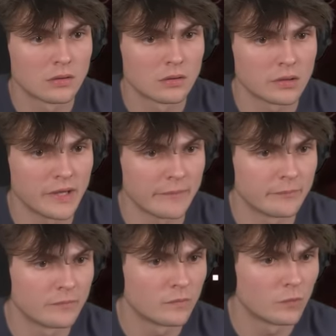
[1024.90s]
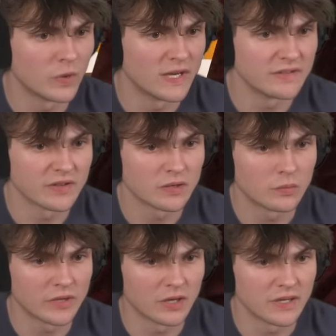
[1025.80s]
Yep. We're leaving. We
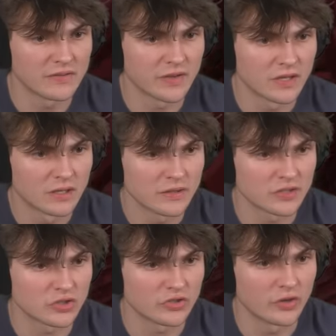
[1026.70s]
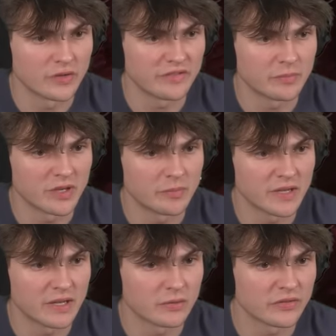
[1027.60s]
are leaving. There's just no need for me to be
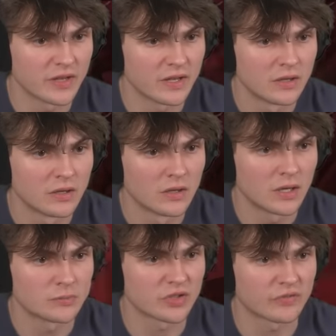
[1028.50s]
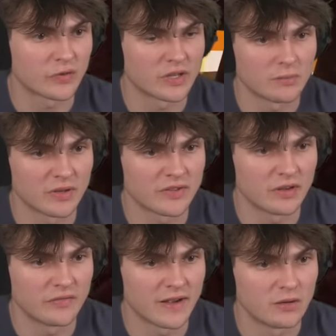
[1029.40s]
here, is there? I'm just freaking myself
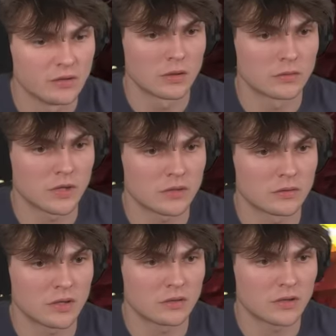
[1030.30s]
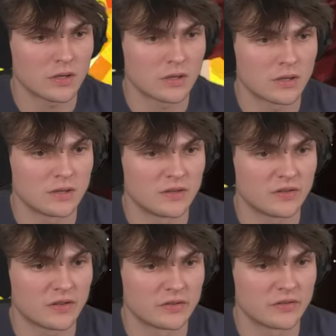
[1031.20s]
out. Okay, okay, okay. Any of these
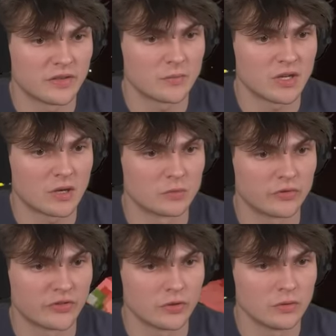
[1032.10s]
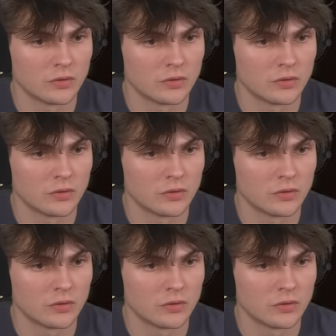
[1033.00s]
skeletons hit me, I will sue.